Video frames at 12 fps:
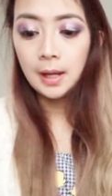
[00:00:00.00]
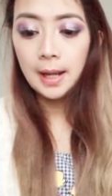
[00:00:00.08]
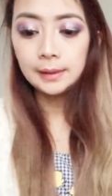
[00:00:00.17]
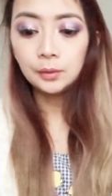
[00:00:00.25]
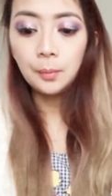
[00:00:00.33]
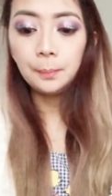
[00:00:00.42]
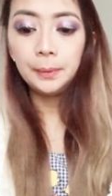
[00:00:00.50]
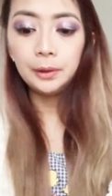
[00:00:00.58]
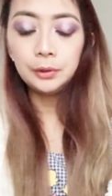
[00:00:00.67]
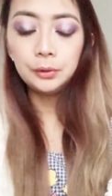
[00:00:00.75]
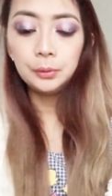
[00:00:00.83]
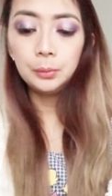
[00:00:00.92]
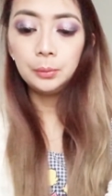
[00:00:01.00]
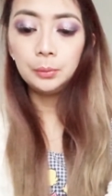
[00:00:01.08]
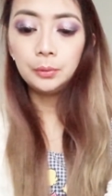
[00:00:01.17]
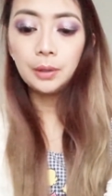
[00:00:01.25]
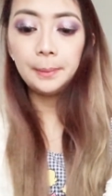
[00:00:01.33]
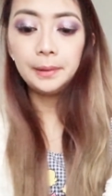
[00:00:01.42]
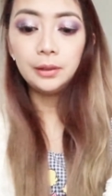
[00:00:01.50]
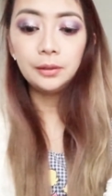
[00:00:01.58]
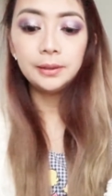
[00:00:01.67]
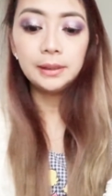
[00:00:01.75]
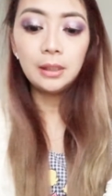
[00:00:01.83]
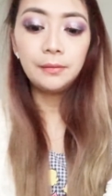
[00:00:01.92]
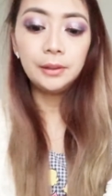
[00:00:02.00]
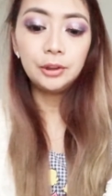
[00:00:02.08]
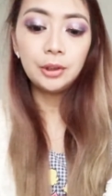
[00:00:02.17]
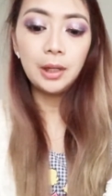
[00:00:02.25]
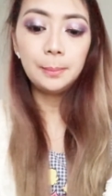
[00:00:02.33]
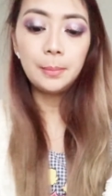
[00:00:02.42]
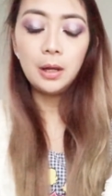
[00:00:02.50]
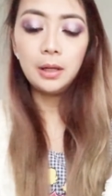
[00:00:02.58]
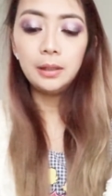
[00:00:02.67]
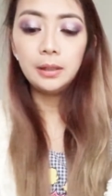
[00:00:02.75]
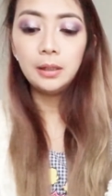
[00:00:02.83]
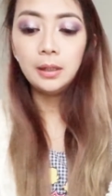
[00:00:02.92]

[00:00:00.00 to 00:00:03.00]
as compared to grabbing yourself a tripod.